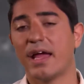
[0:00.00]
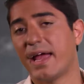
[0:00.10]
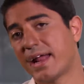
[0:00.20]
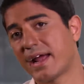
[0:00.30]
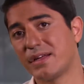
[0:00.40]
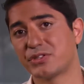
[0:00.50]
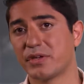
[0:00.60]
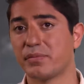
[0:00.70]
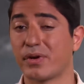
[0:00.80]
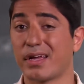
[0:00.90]
and I usually
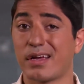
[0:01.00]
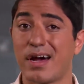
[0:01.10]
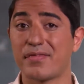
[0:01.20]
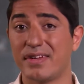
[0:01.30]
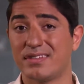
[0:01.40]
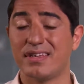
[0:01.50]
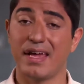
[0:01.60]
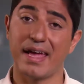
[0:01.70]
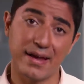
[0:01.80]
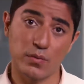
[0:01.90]
bring coffee,
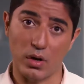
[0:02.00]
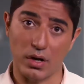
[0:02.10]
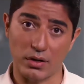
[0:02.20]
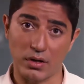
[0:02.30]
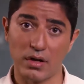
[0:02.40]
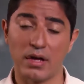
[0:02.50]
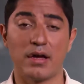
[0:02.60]
tea, and water.